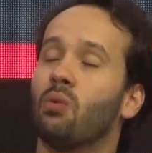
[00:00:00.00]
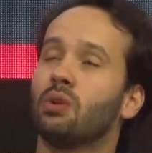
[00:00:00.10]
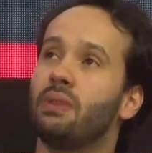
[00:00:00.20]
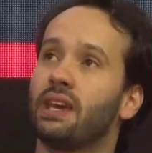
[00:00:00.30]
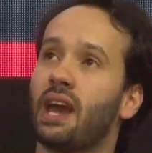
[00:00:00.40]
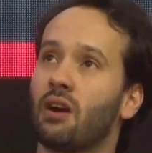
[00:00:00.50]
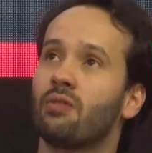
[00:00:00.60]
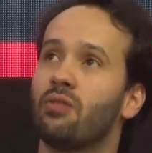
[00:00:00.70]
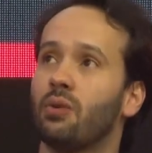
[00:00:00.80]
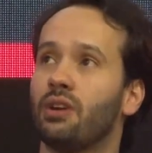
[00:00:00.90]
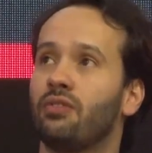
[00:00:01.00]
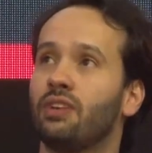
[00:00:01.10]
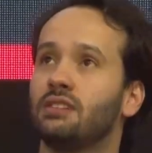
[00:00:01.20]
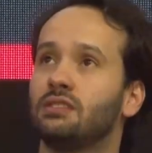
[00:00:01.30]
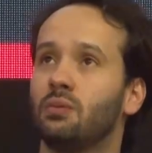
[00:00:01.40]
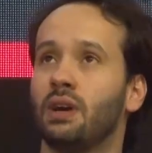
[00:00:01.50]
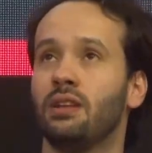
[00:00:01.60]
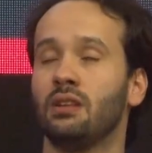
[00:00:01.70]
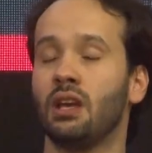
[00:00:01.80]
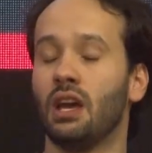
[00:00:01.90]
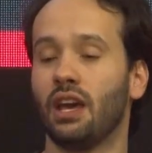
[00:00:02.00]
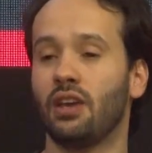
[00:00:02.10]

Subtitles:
I would be careful with is when